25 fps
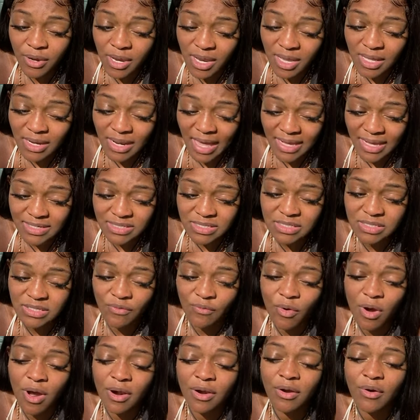glasses
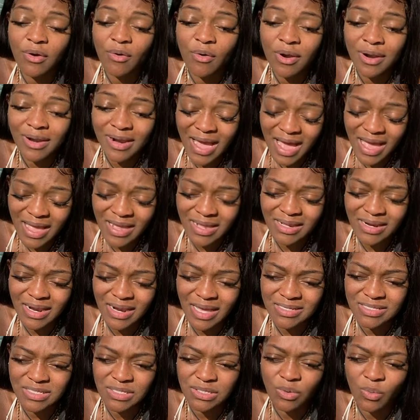of water, or 9
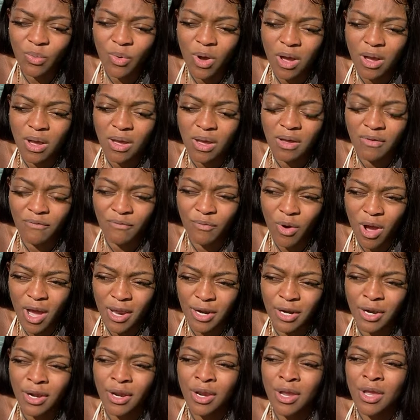glasses of
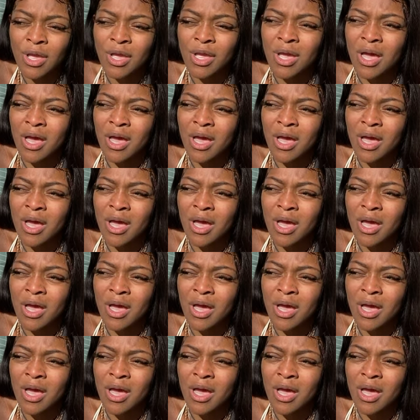water.